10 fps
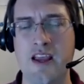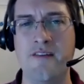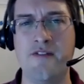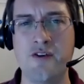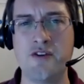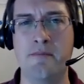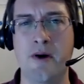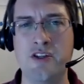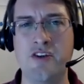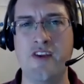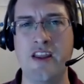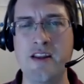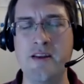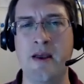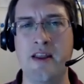If there's a bunch of
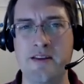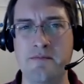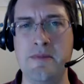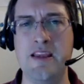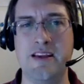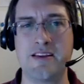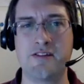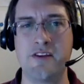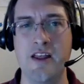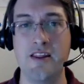independent meetings